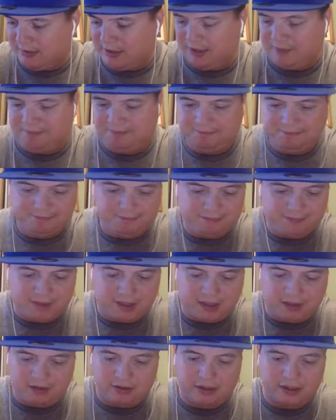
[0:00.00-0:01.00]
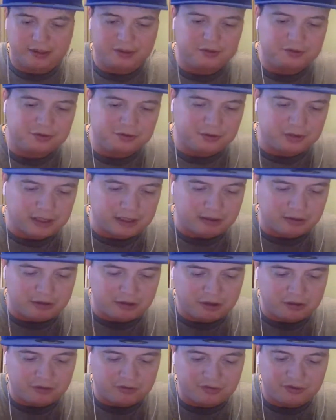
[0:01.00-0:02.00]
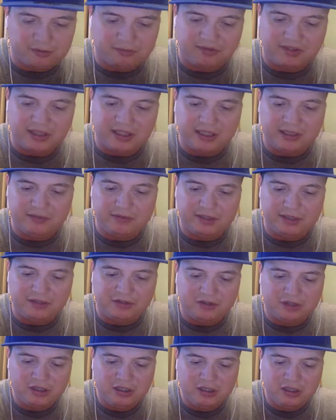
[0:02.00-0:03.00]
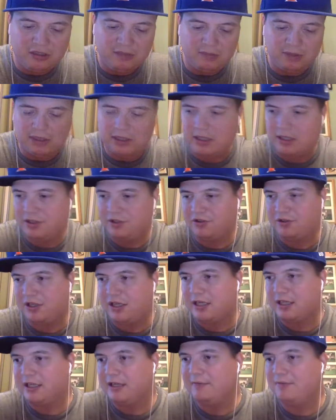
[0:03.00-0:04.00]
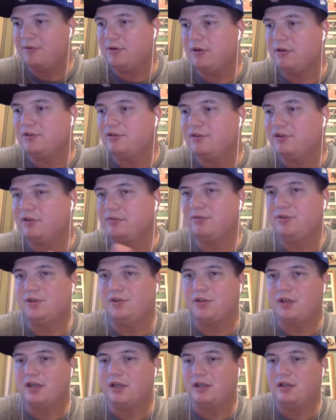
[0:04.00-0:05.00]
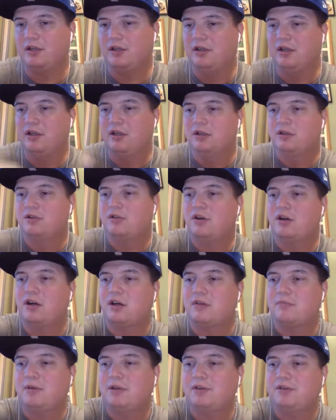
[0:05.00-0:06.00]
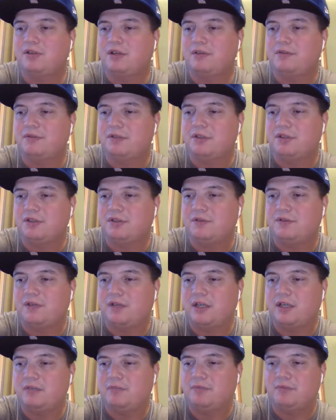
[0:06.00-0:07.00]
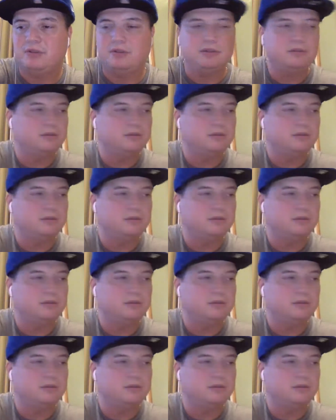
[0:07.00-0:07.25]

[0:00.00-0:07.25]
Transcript: I mean, I don't like to do like long streams anyways, but I'll just kind of keep going since I'm just kind of talking to myself, which is fine. But